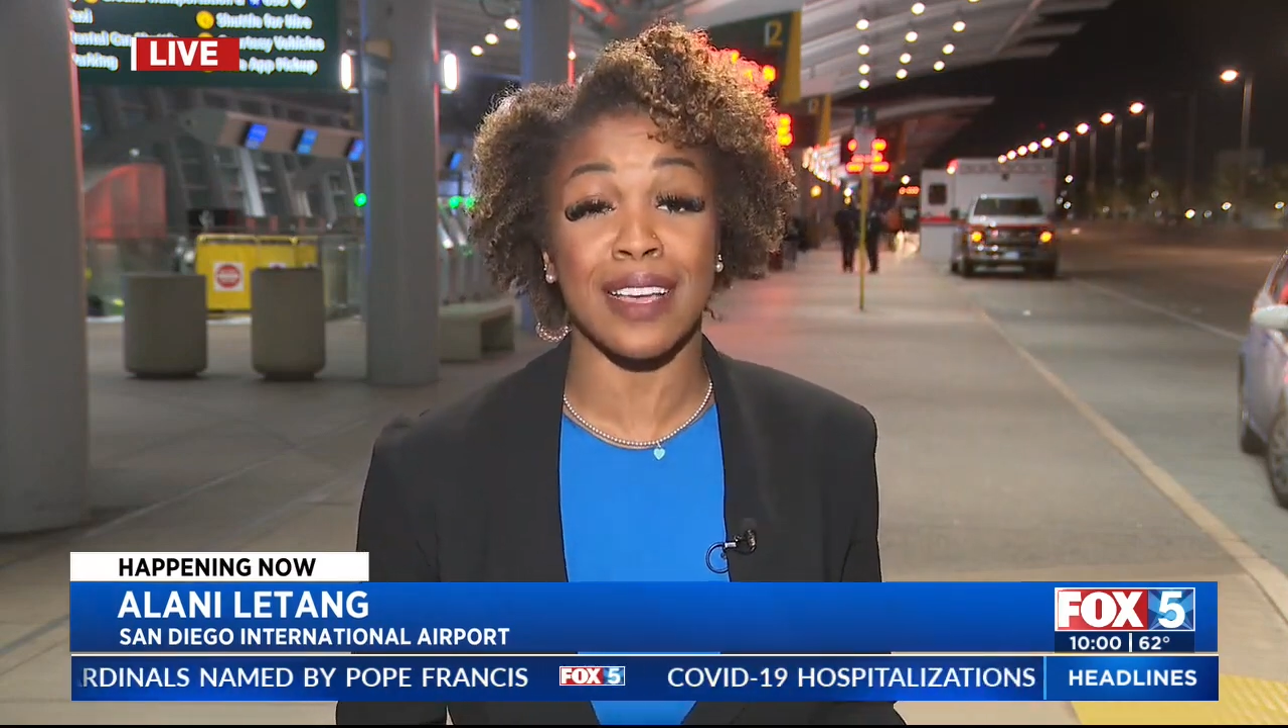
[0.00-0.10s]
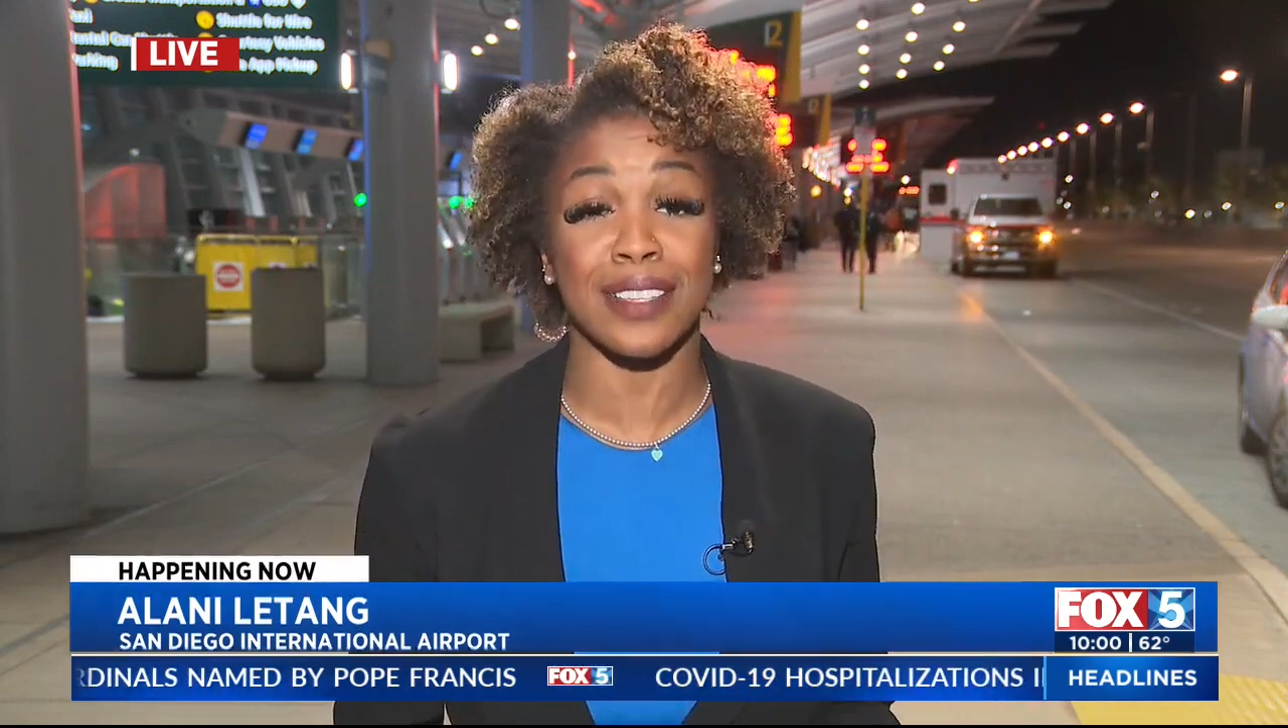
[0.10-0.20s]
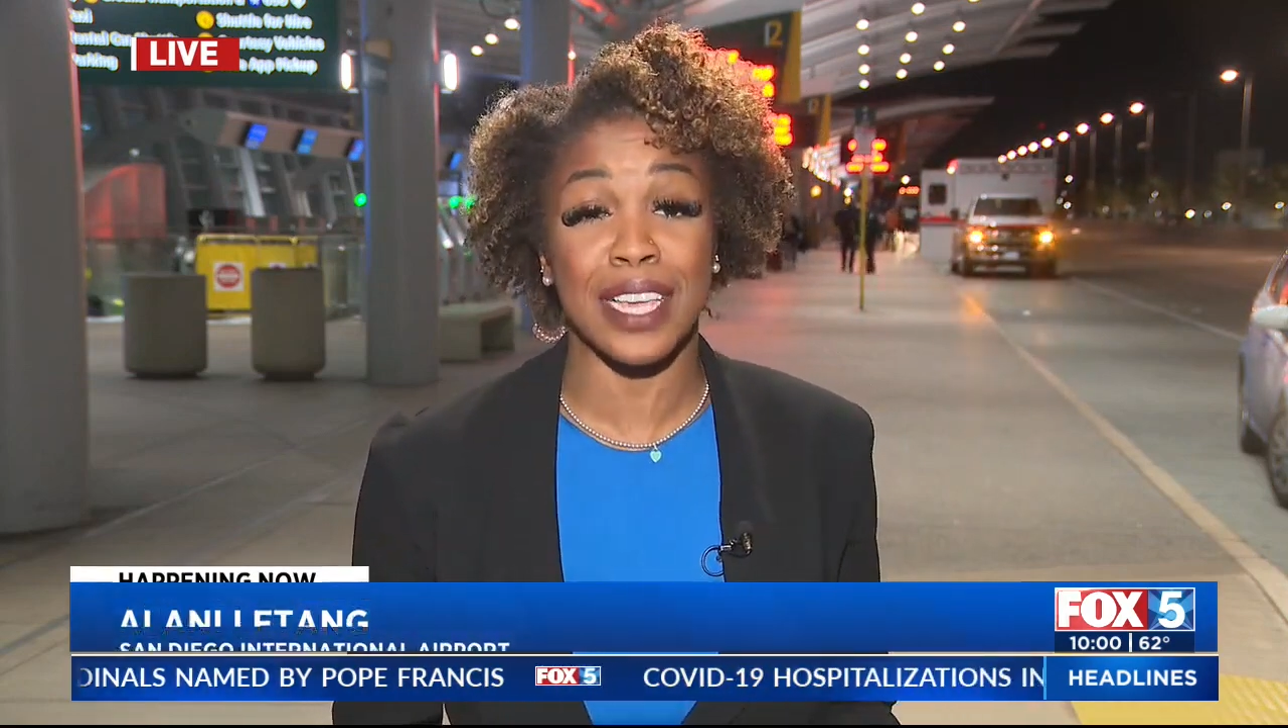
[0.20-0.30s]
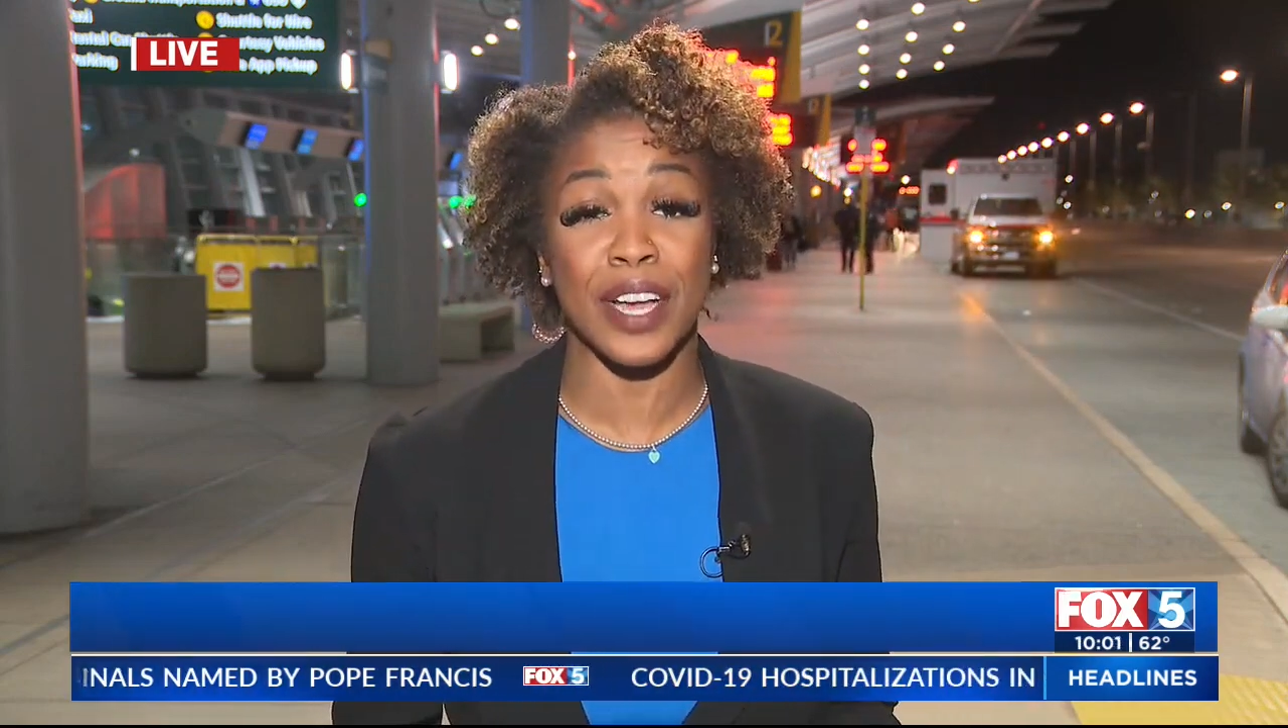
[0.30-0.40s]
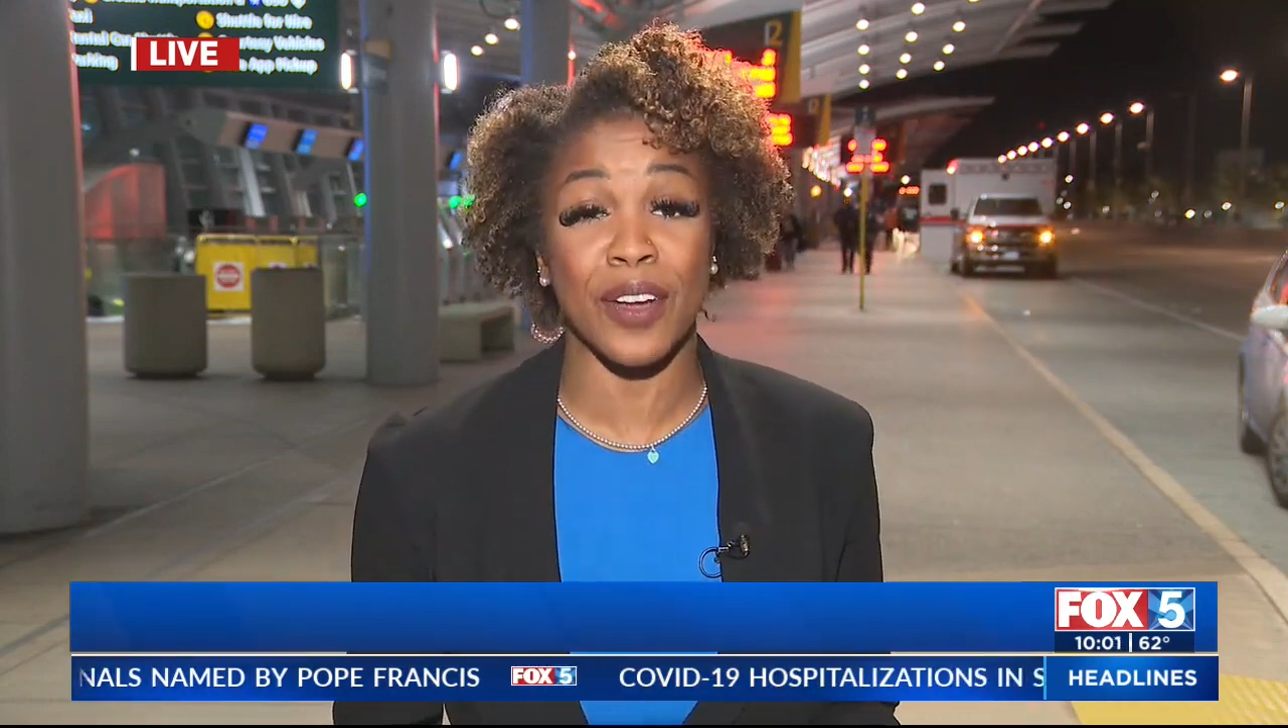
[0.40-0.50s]

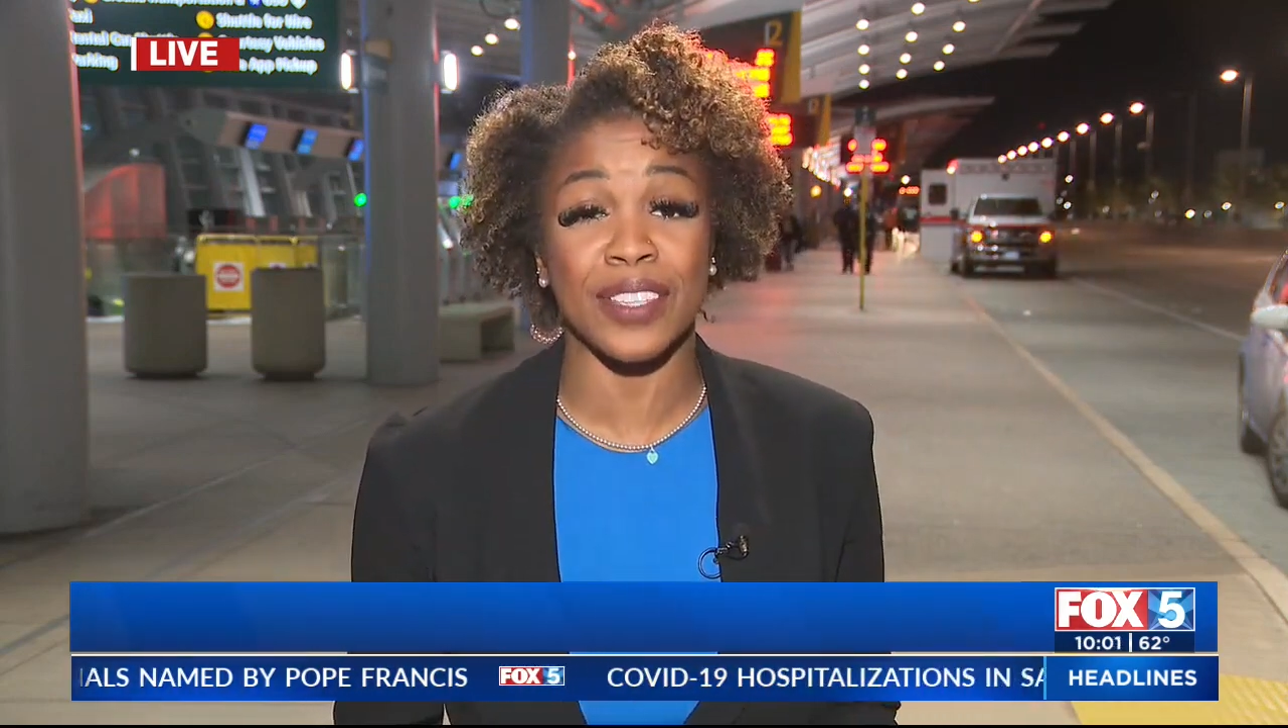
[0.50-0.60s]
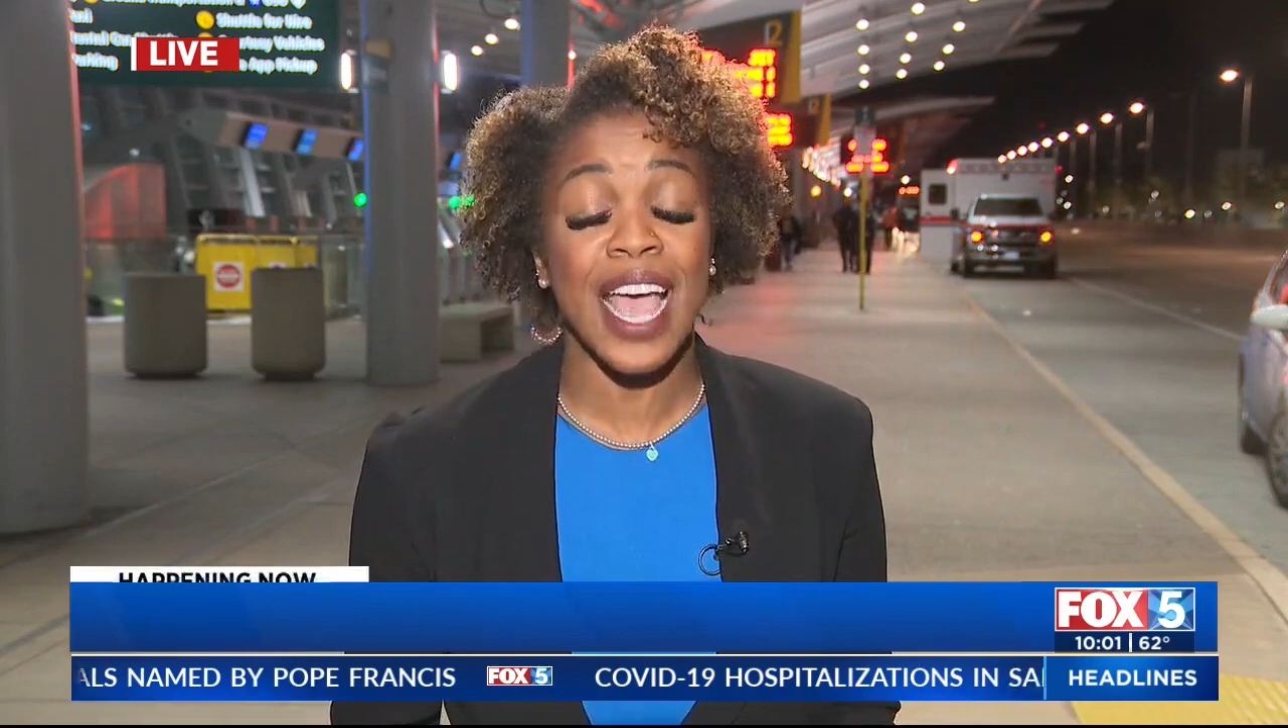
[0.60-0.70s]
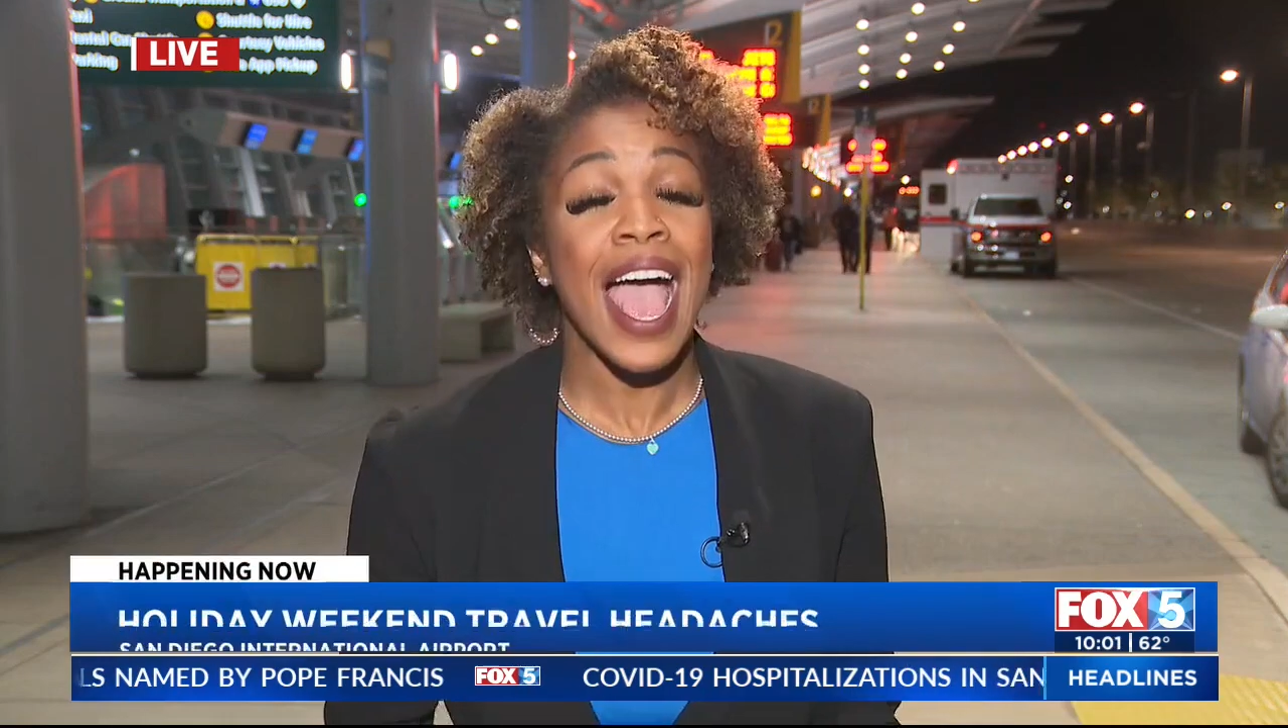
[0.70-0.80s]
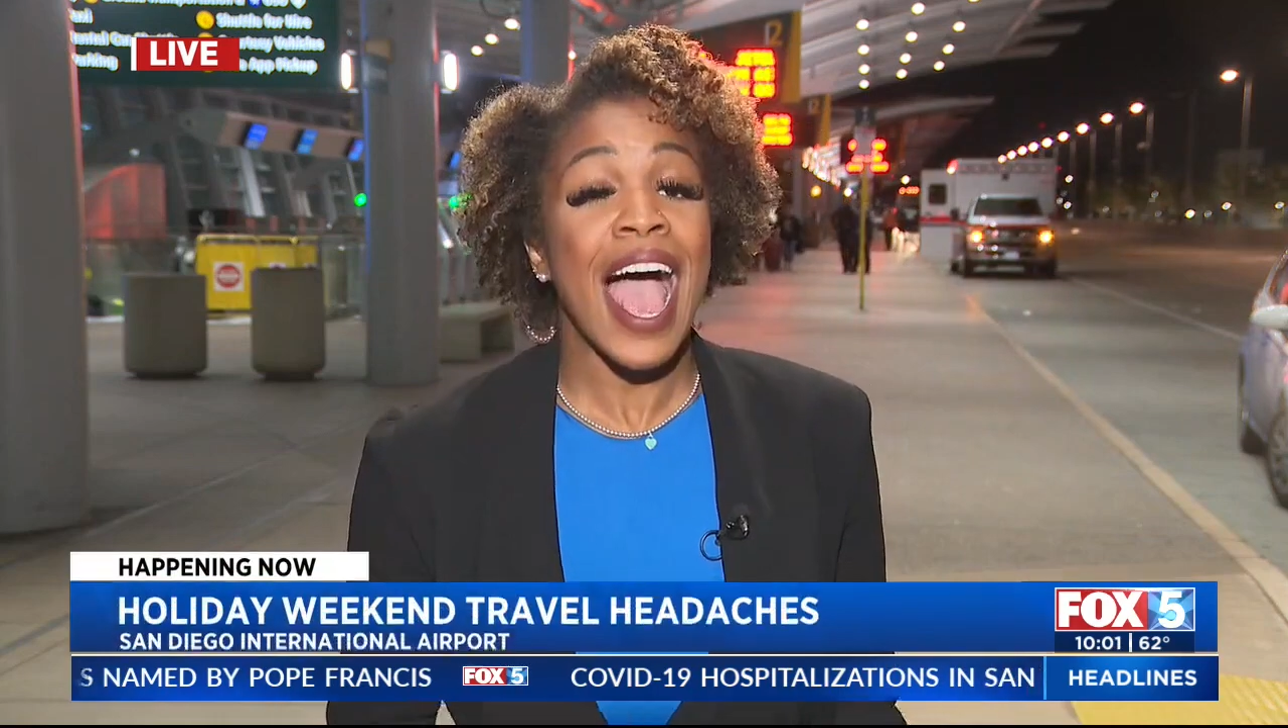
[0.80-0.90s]
us here is